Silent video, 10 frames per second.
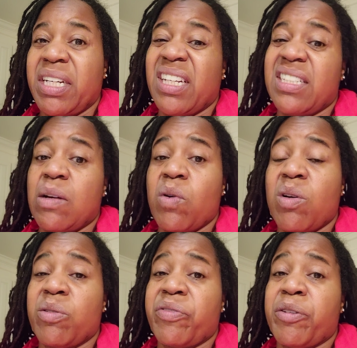but at least I
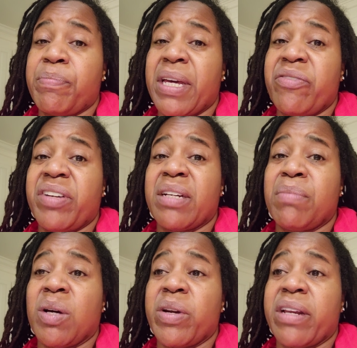won't go to bed
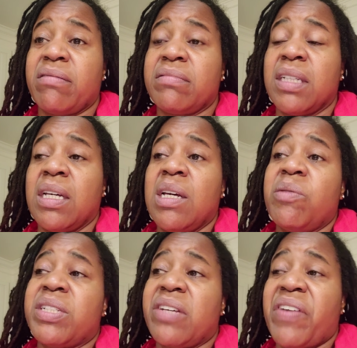feeling bloated.
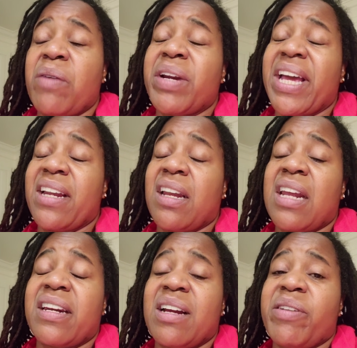Which if I would have ate a
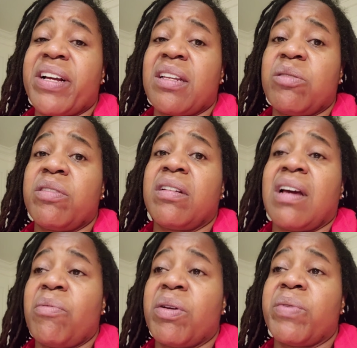lot of dairy and
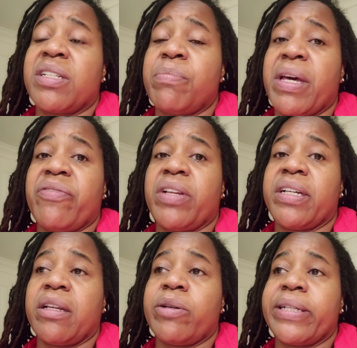gluten, I would have went to bed
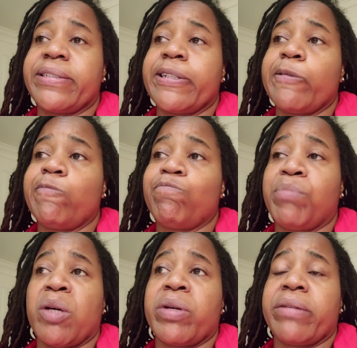feeling bloated. So,
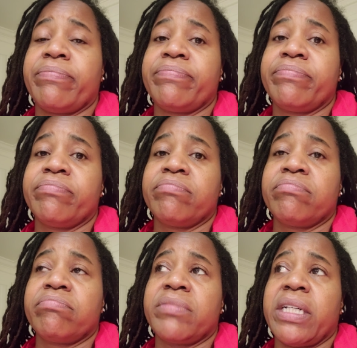bloated.
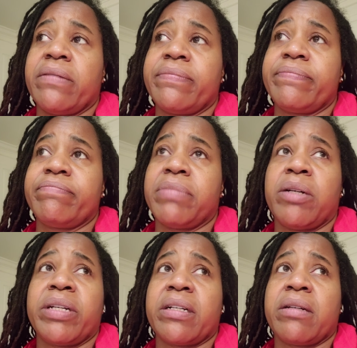Yeah.
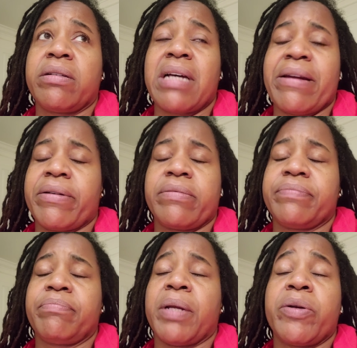Bloated. I don't know.
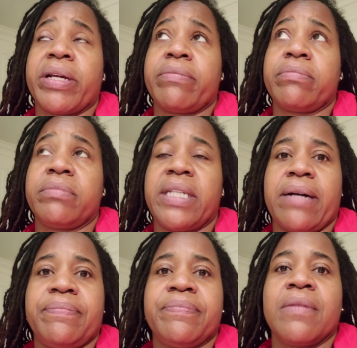Bloated.
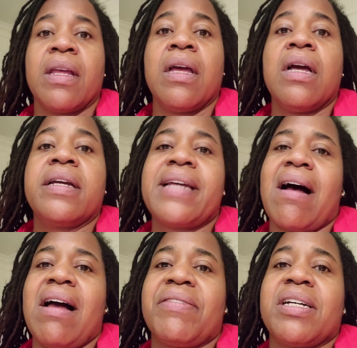Yeah.
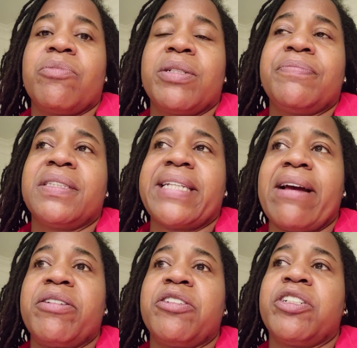Y'all have a good one.
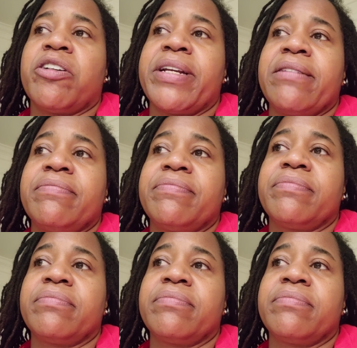Stay on your journey.